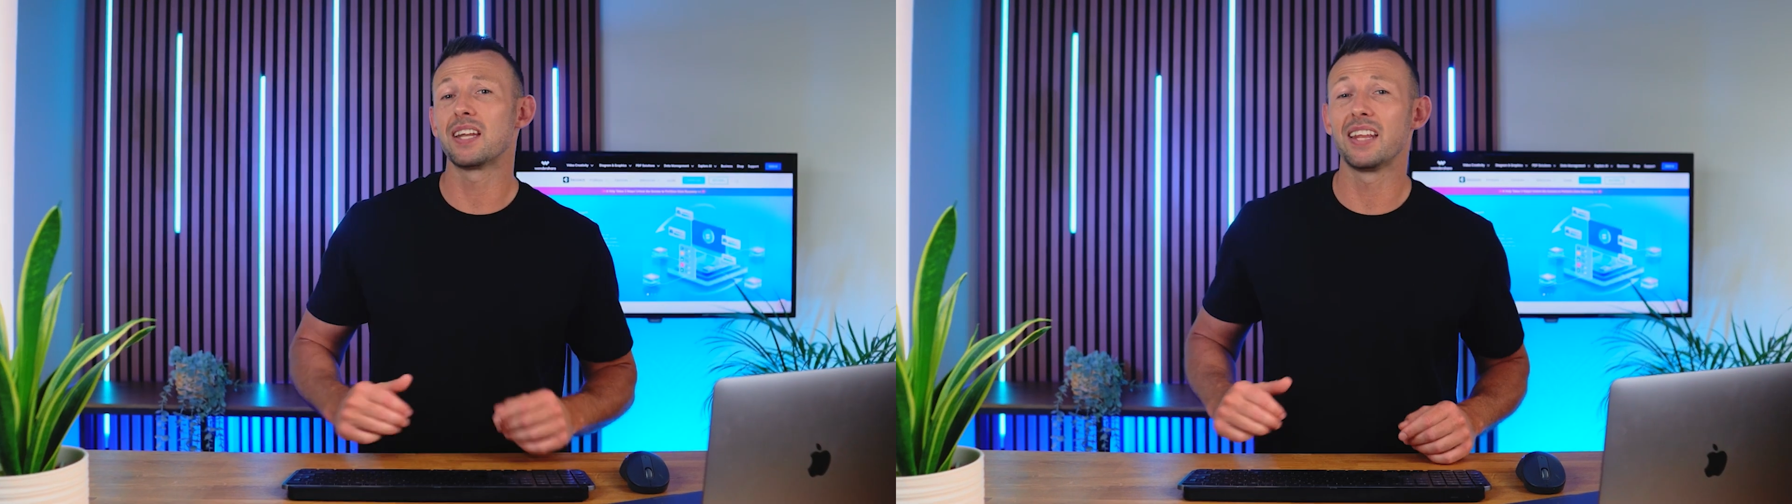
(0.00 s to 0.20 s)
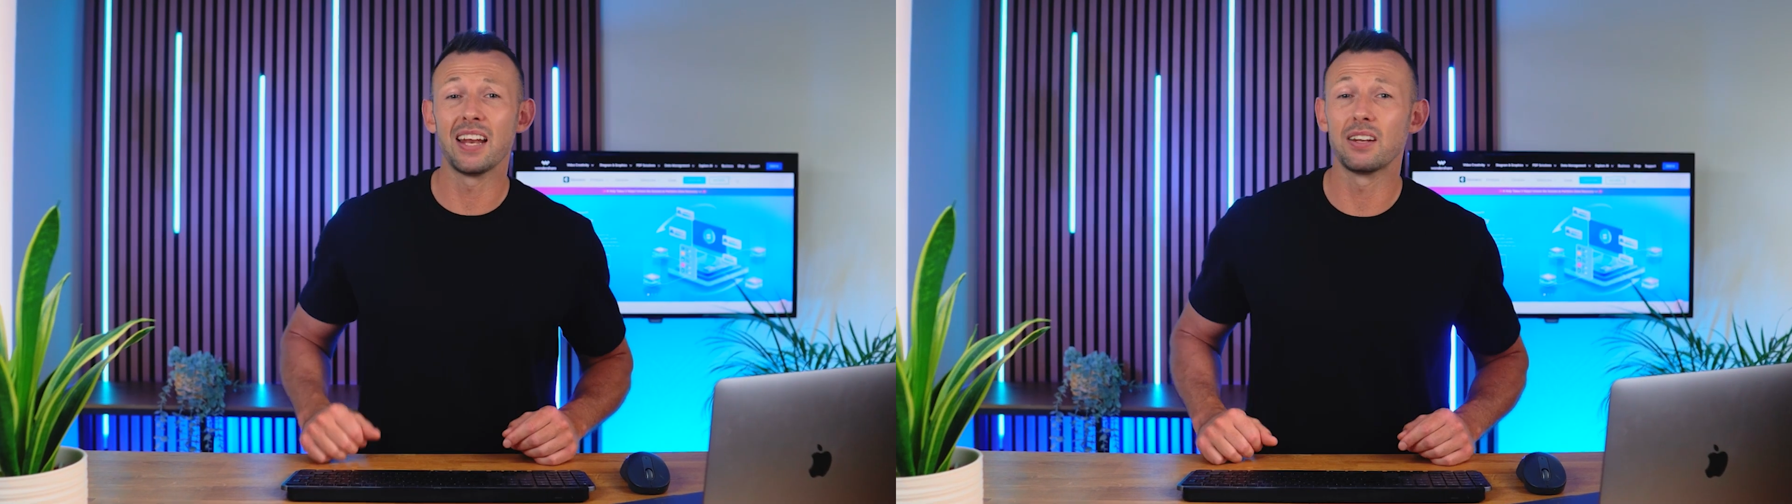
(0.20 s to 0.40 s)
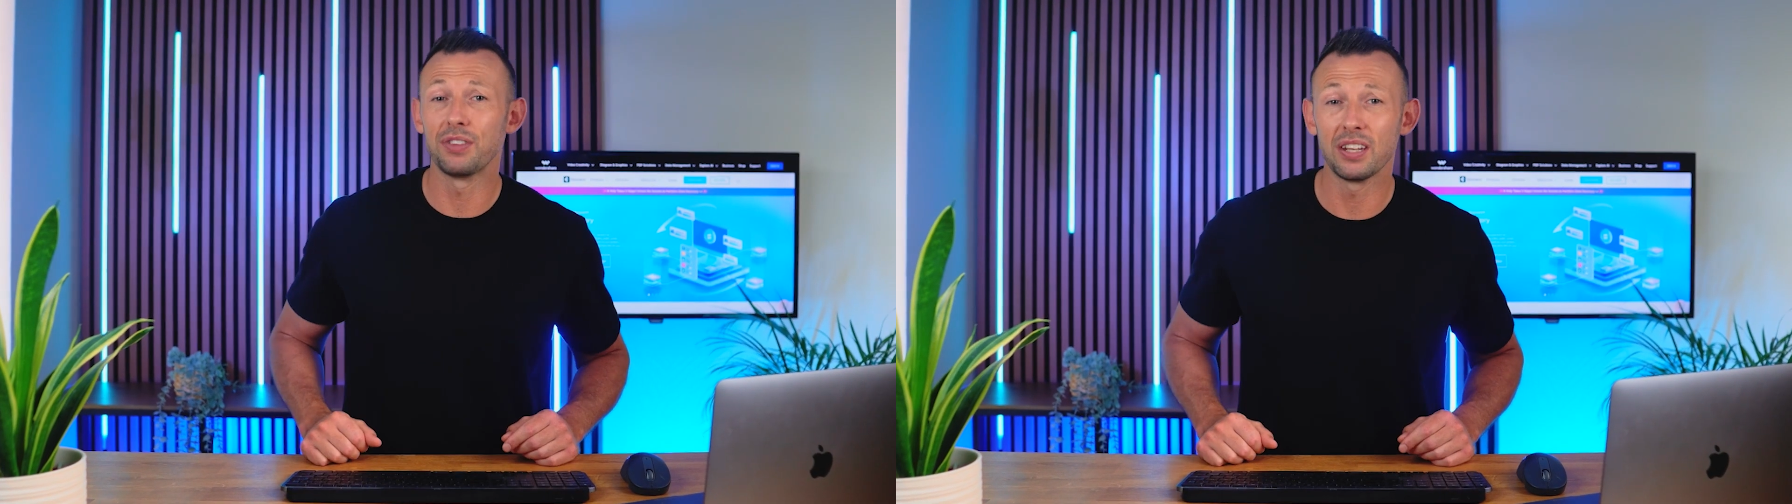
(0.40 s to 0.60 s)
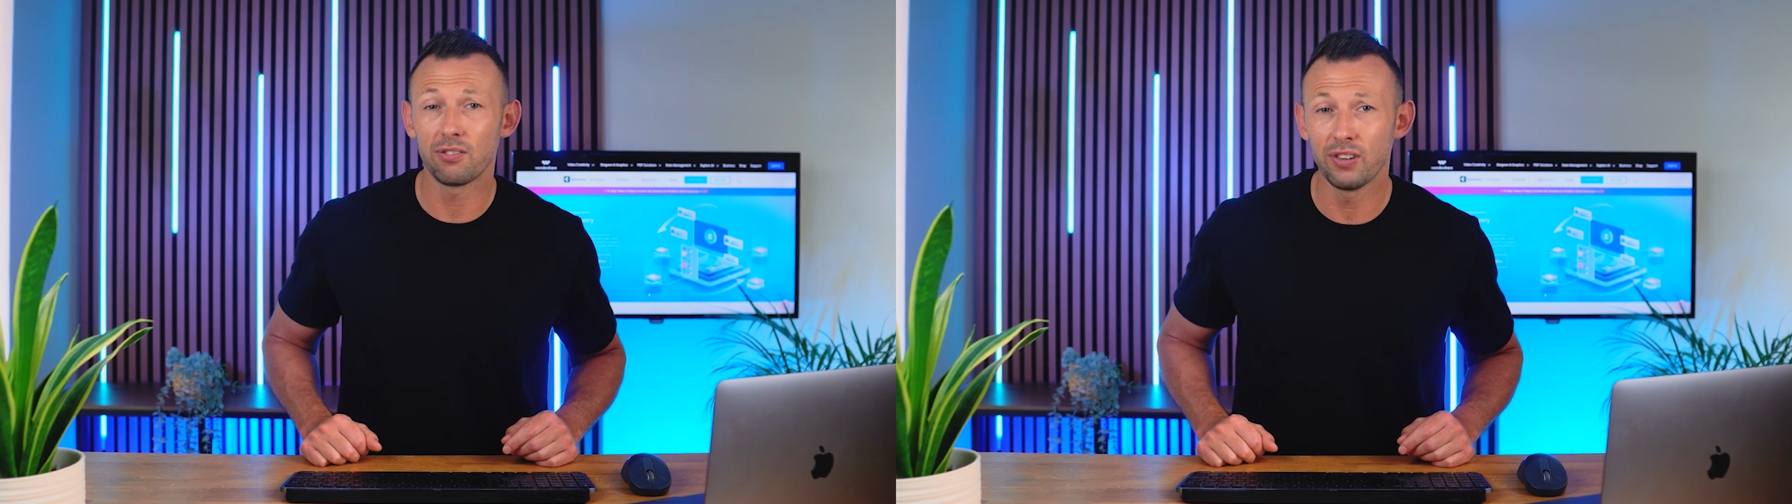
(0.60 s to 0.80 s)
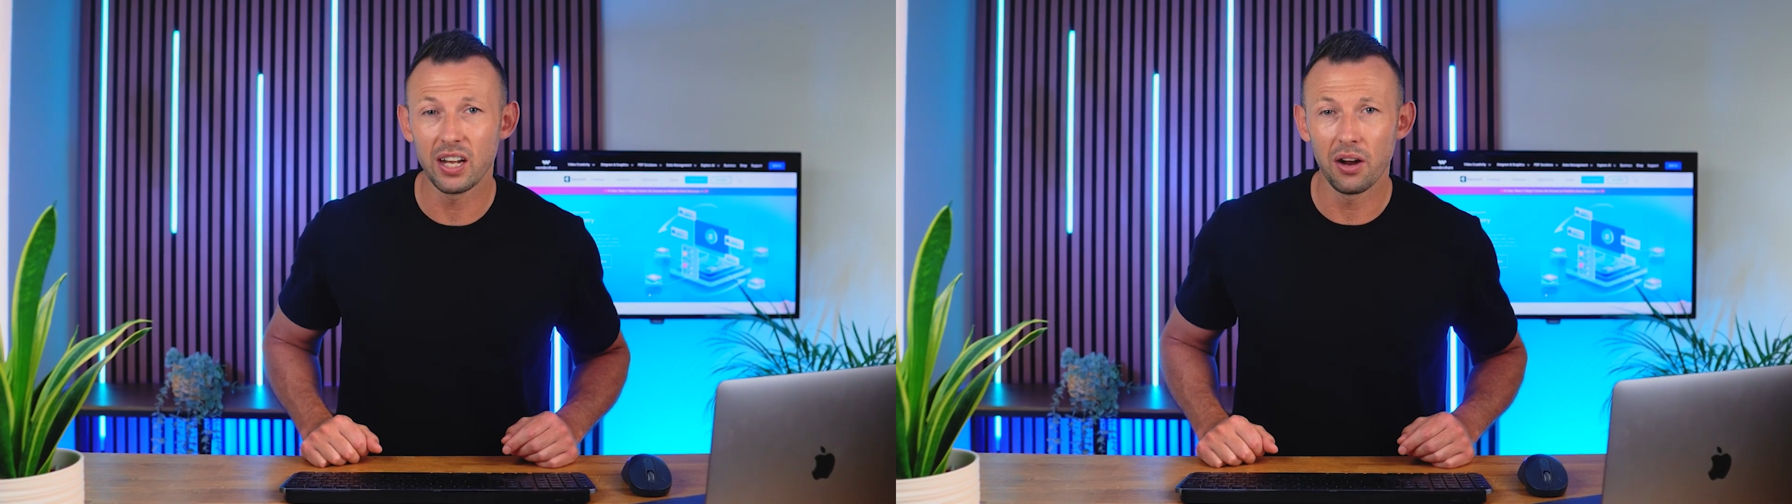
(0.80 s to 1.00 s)
to the end of this
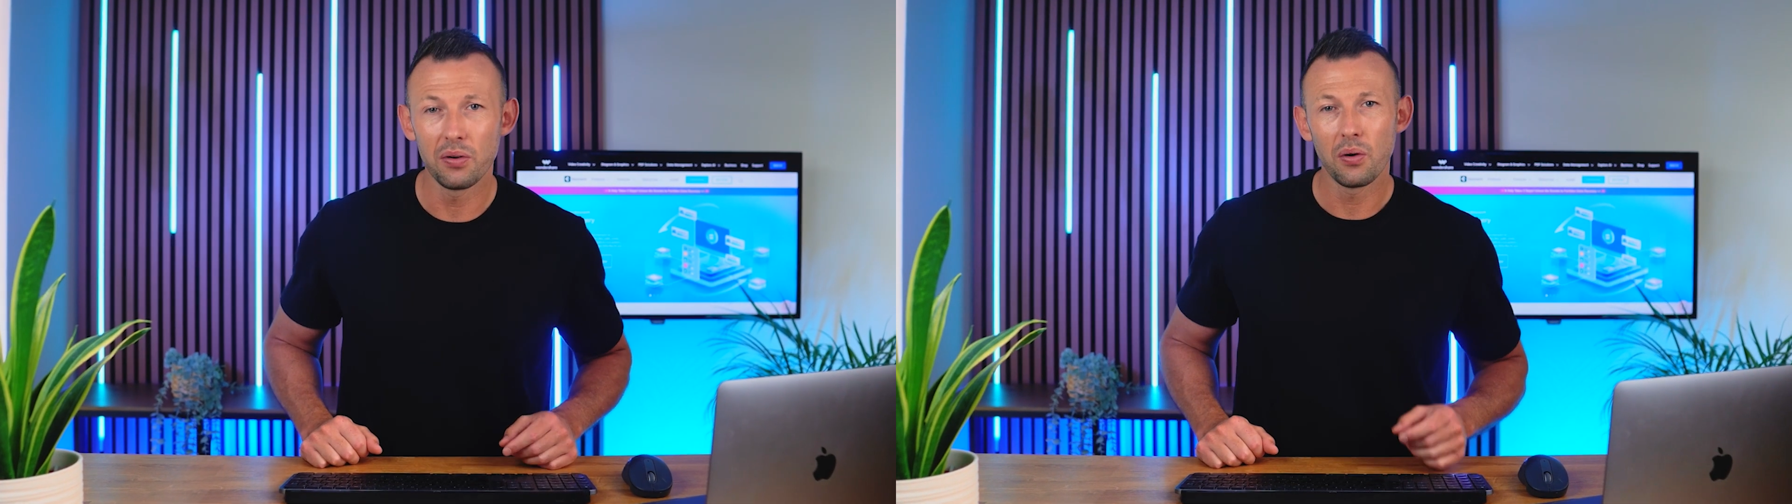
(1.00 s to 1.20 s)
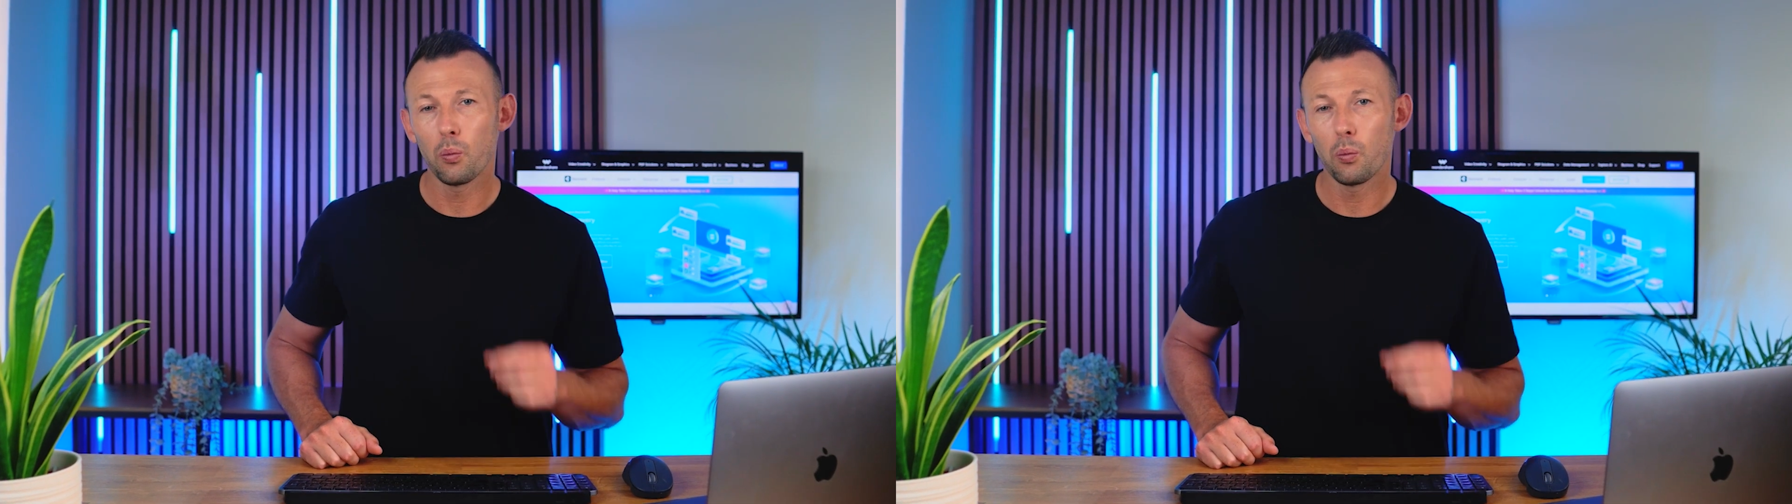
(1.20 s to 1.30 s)
video,